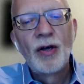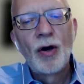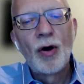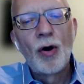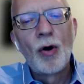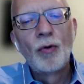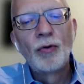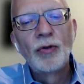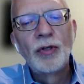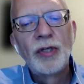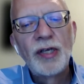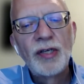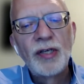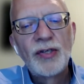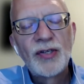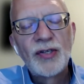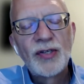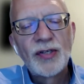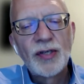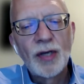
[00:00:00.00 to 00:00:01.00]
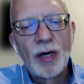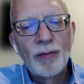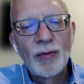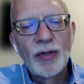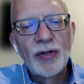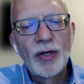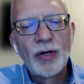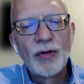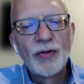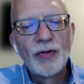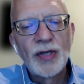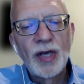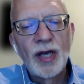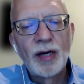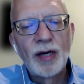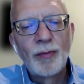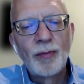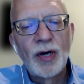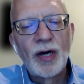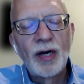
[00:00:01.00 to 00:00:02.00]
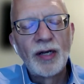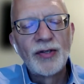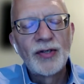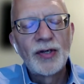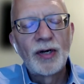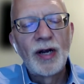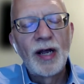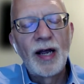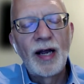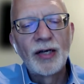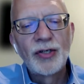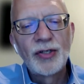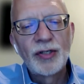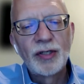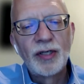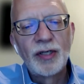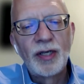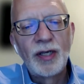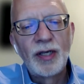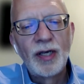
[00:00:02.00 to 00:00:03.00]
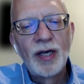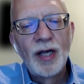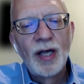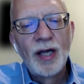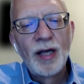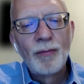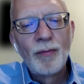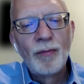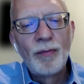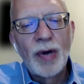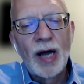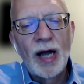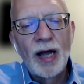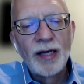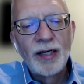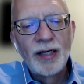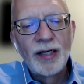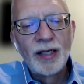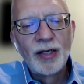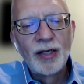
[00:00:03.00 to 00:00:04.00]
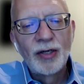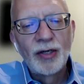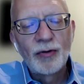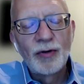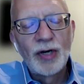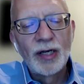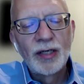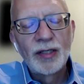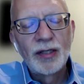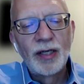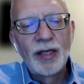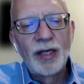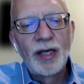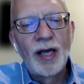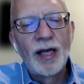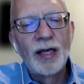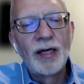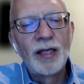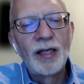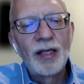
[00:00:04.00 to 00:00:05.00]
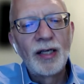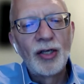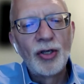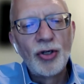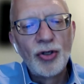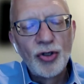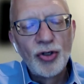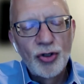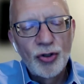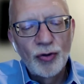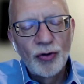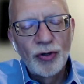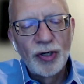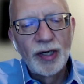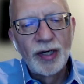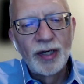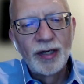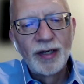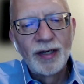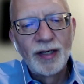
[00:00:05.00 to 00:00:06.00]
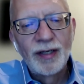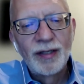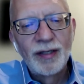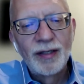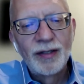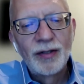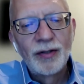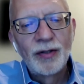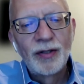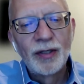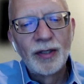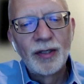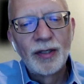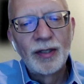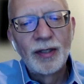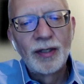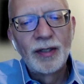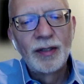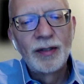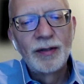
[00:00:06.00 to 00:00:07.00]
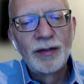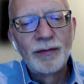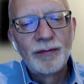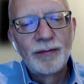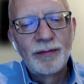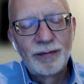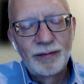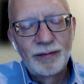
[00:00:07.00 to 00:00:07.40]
Only some of those antibodies are actually binding correctly and injuring the